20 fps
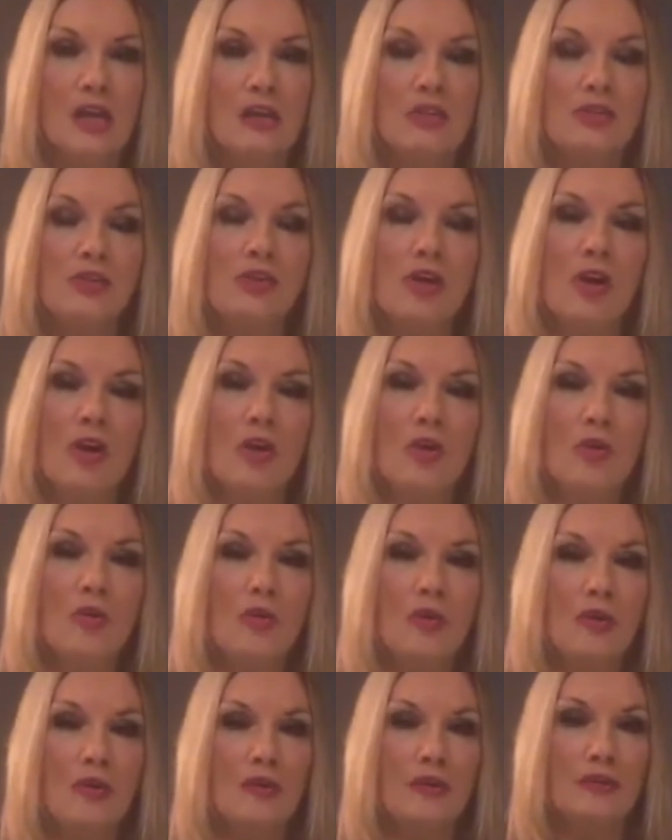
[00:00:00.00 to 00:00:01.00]

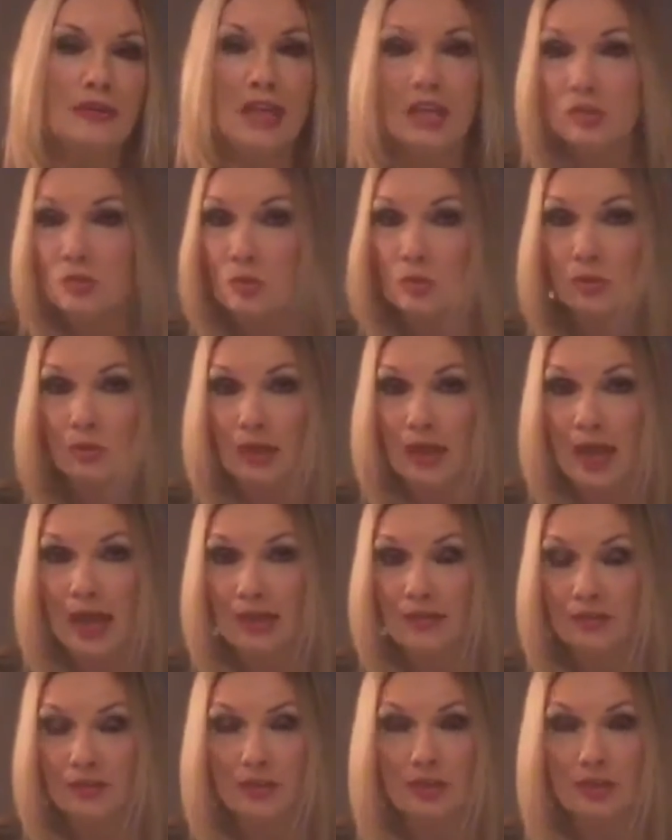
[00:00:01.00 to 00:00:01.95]
So that's where we're at.